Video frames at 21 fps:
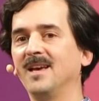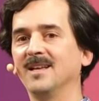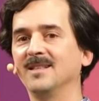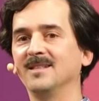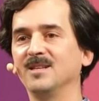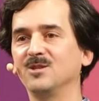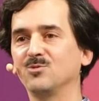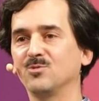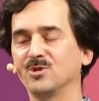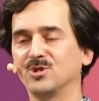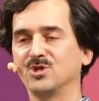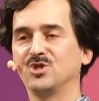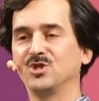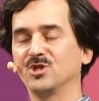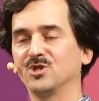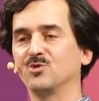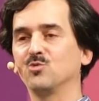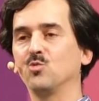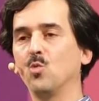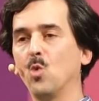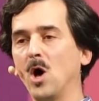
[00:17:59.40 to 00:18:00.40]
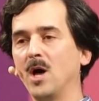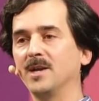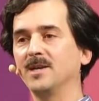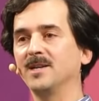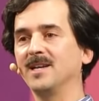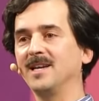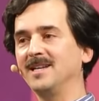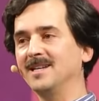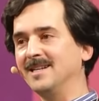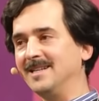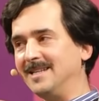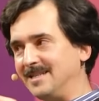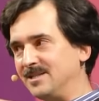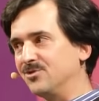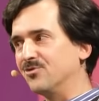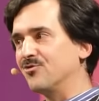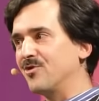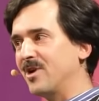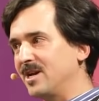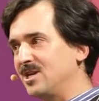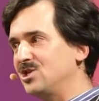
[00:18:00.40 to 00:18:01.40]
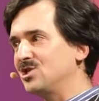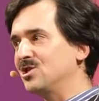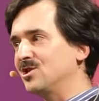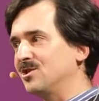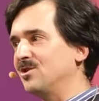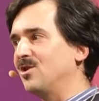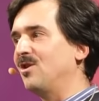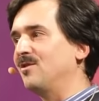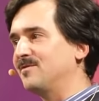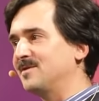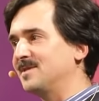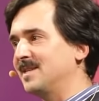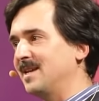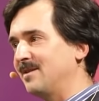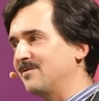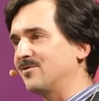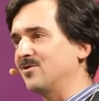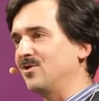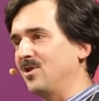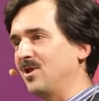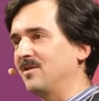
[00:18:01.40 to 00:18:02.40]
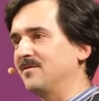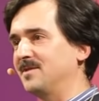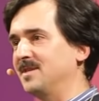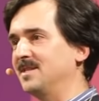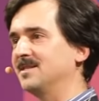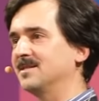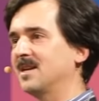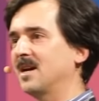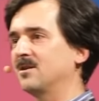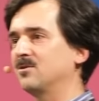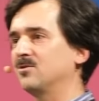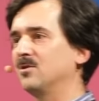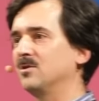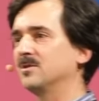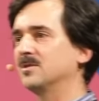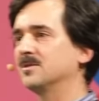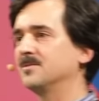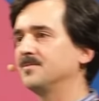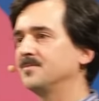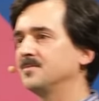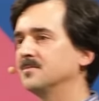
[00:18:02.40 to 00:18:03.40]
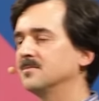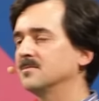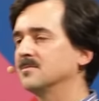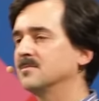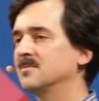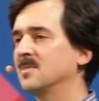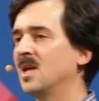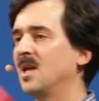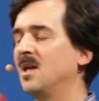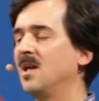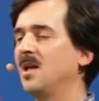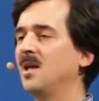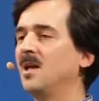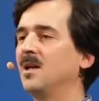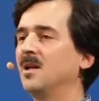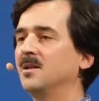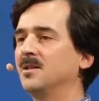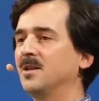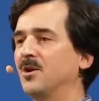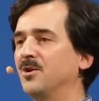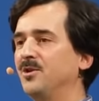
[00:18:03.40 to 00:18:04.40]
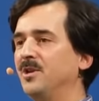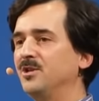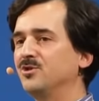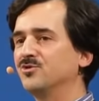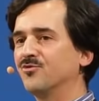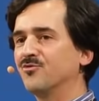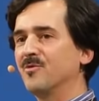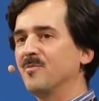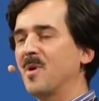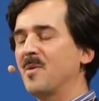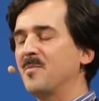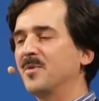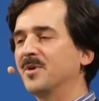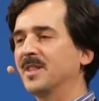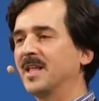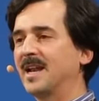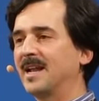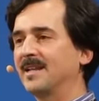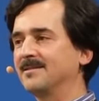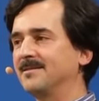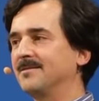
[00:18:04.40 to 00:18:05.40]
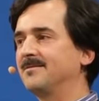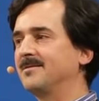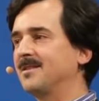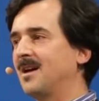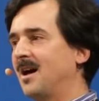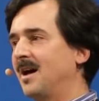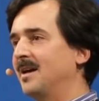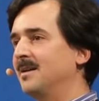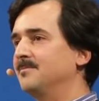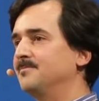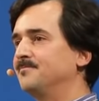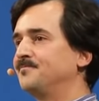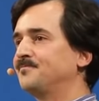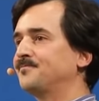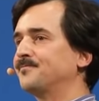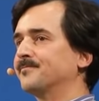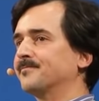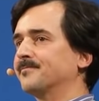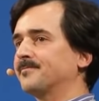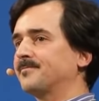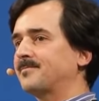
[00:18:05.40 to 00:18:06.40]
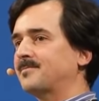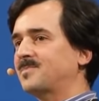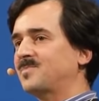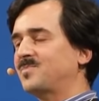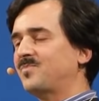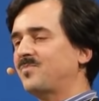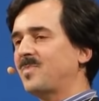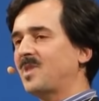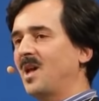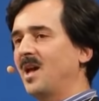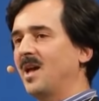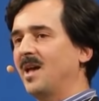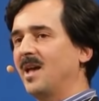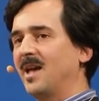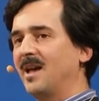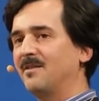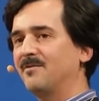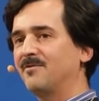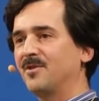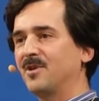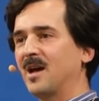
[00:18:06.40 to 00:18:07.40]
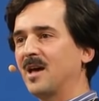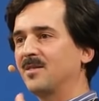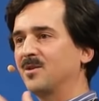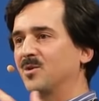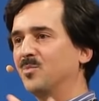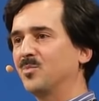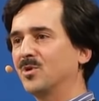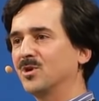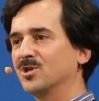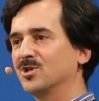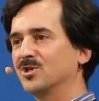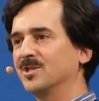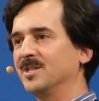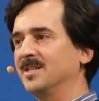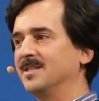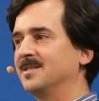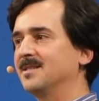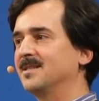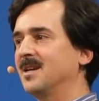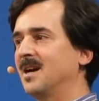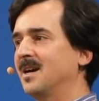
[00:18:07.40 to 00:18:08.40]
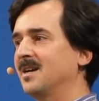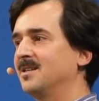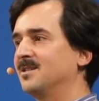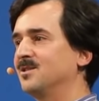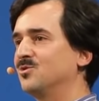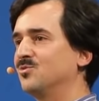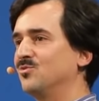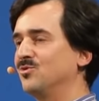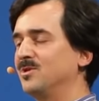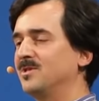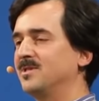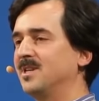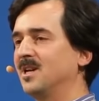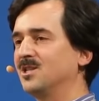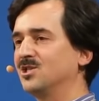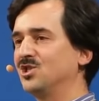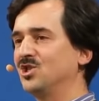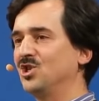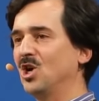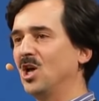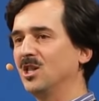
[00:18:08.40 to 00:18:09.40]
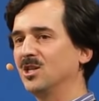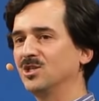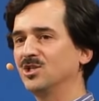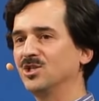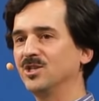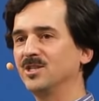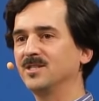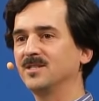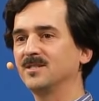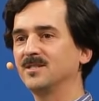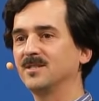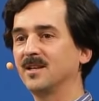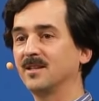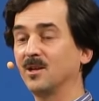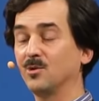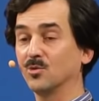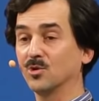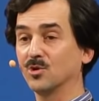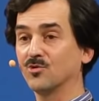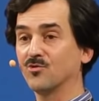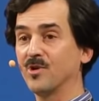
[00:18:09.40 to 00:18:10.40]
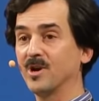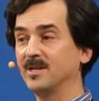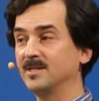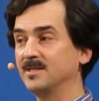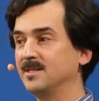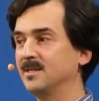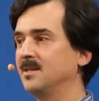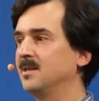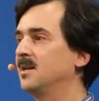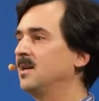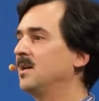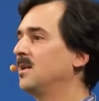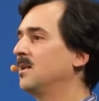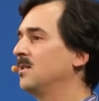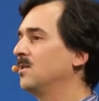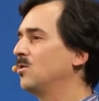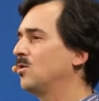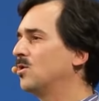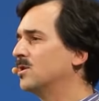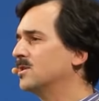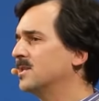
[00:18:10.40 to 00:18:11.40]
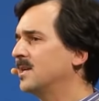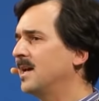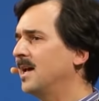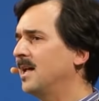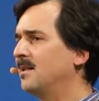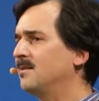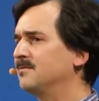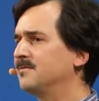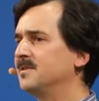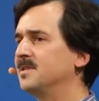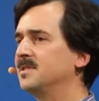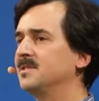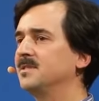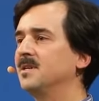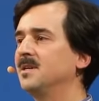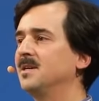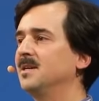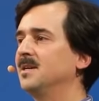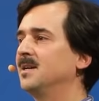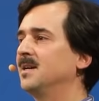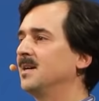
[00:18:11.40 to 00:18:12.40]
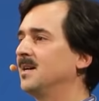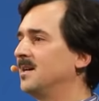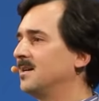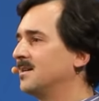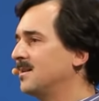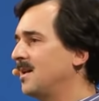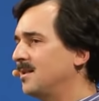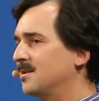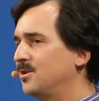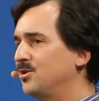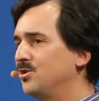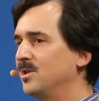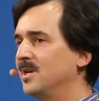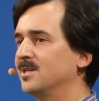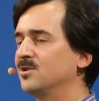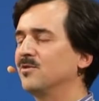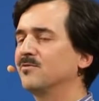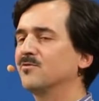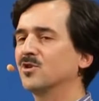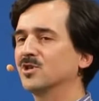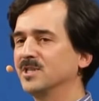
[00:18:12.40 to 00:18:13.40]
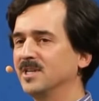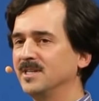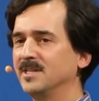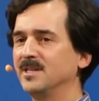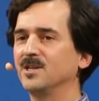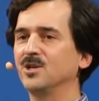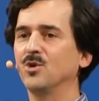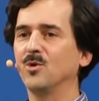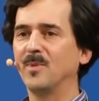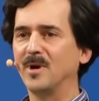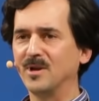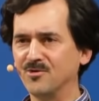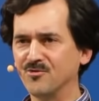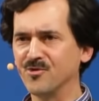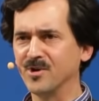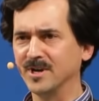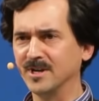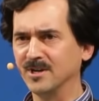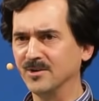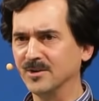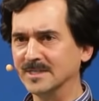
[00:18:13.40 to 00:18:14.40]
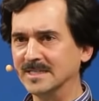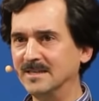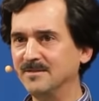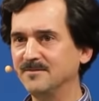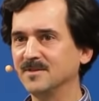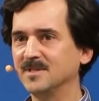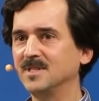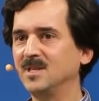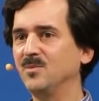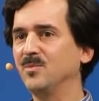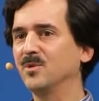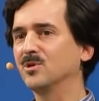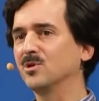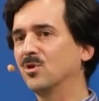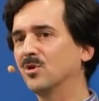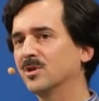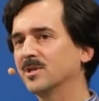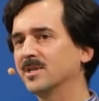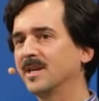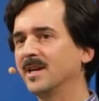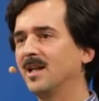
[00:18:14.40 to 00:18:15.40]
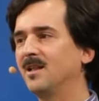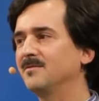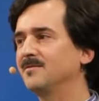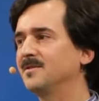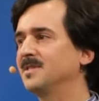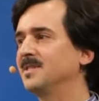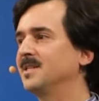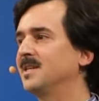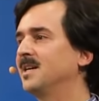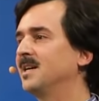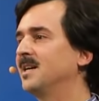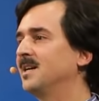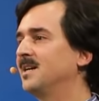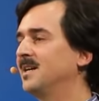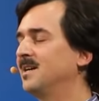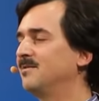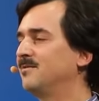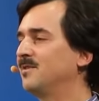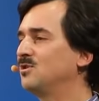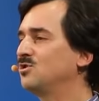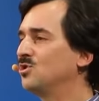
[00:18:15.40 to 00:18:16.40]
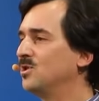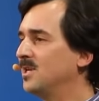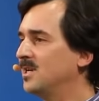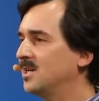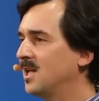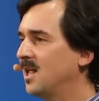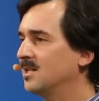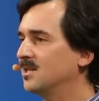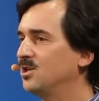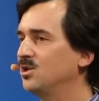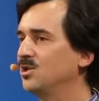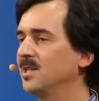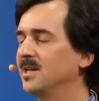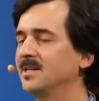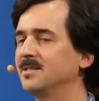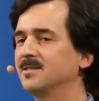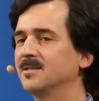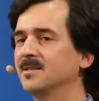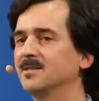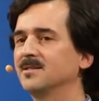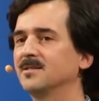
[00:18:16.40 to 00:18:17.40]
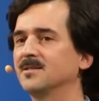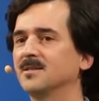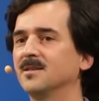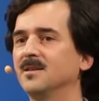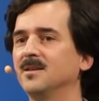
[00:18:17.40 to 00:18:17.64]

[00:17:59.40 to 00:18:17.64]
this was just one in an iteration of several of these cycles. Now you need to remember that at time, every other person in science would tell geologists that they were crazy. Lord Kelvin calculated, of course they didn't know about radioactivity, but Lord Kelvin eventually calculated